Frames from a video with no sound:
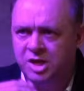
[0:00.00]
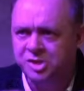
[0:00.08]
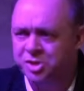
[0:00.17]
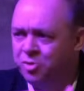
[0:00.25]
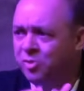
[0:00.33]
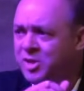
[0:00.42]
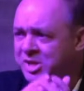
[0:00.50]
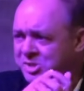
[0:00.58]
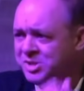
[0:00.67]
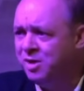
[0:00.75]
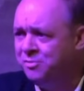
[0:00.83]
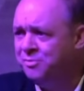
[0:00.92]
integral in
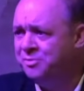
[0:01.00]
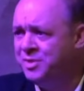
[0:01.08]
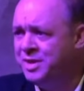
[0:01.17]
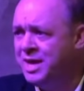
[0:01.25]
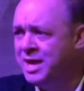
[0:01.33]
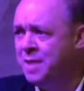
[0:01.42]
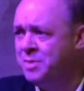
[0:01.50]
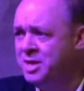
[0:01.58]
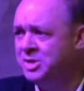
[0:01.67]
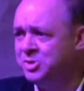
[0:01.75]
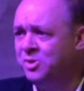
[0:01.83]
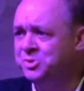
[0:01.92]
itself that cannot
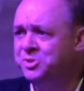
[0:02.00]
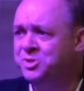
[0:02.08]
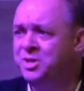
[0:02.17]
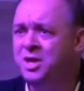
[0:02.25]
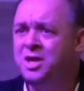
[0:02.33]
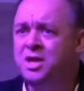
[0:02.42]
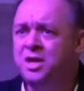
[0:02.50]
be exhausted,